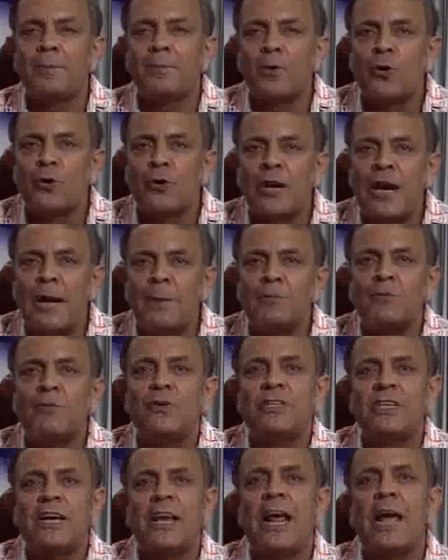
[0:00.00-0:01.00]
programs
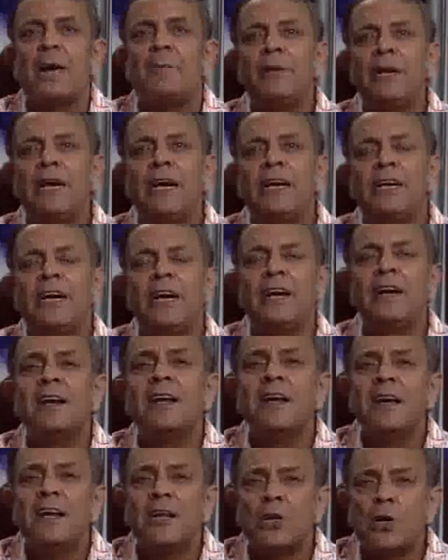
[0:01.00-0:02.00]
which are emanated
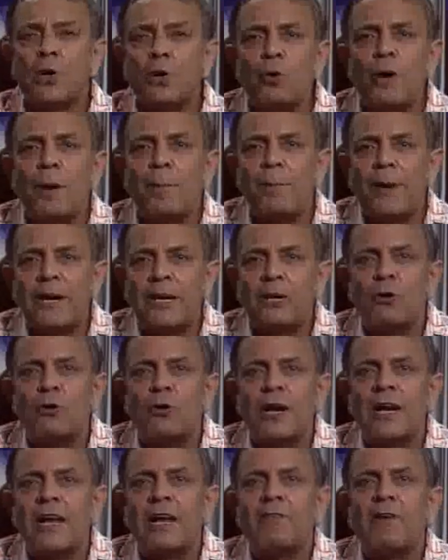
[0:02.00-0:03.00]
through a
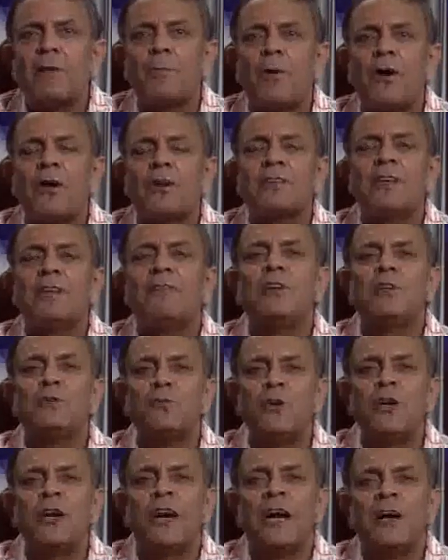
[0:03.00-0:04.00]
particular given policy which
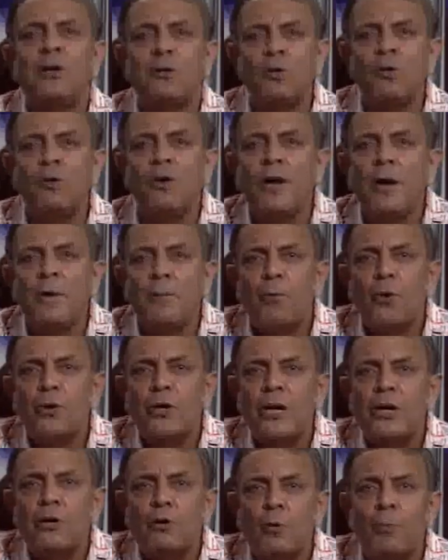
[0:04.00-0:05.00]
we try to
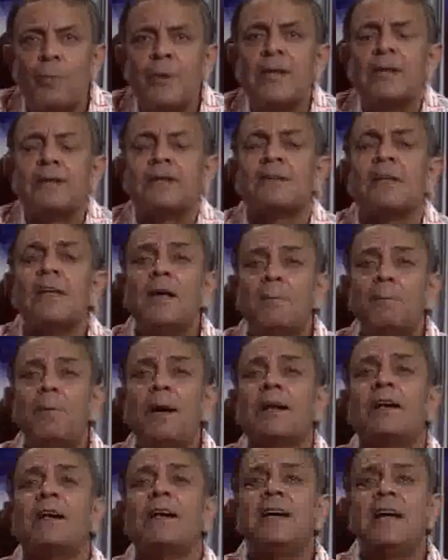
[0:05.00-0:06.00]
put into bears.
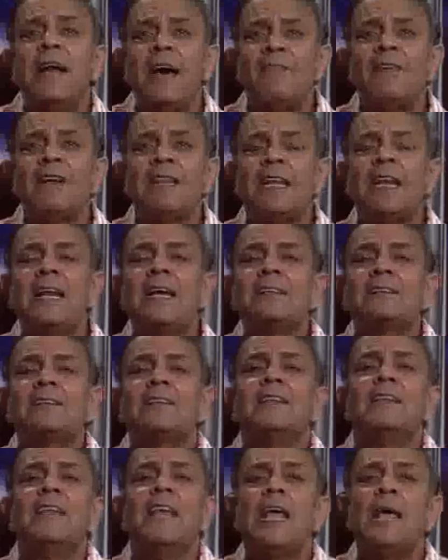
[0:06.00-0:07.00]
But nevertheless,
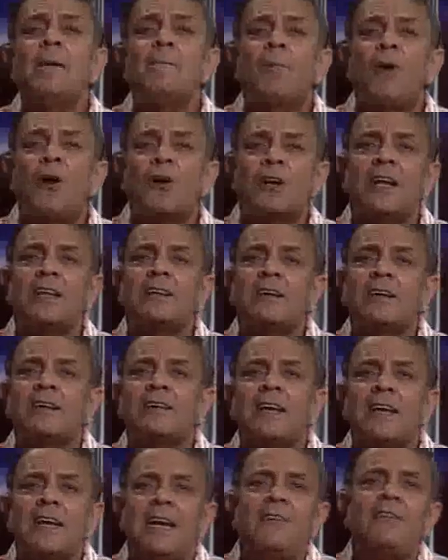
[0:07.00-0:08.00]
the importance or
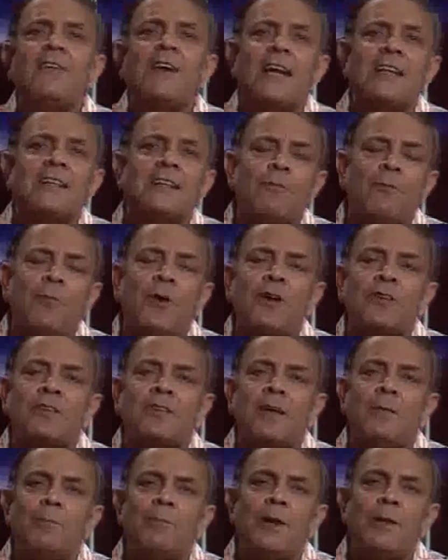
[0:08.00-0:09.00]
significance of
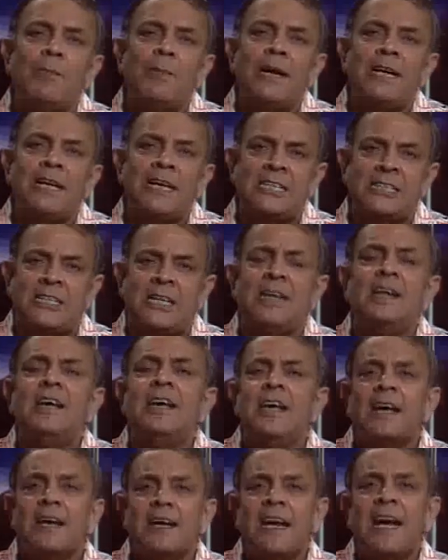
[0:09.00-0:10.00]
policy implementation
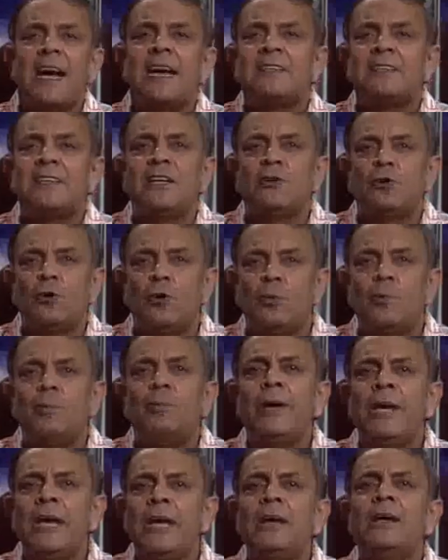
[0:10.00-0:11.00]
gets into
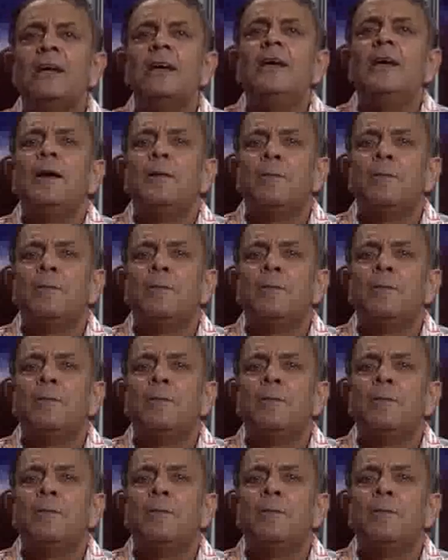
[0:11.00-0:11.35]
being